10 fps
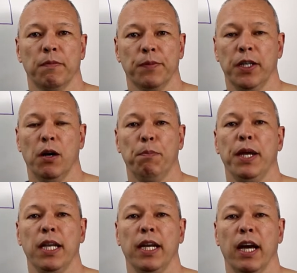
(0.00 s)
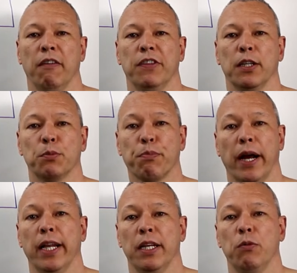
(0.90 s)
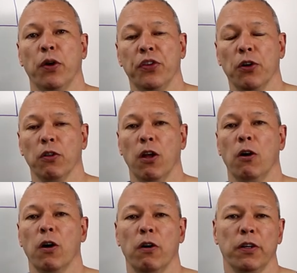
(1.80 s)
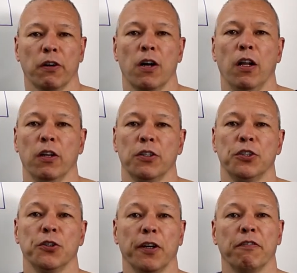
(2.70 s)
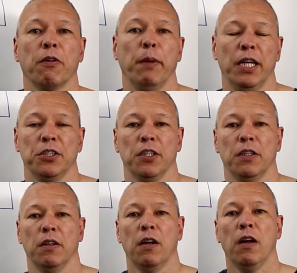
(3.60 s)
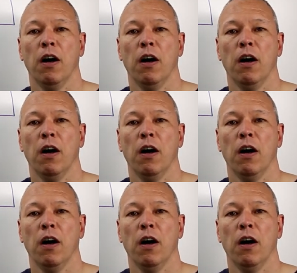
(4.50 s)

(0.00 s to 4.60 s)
PDF that's branded with your logo, your colors, your information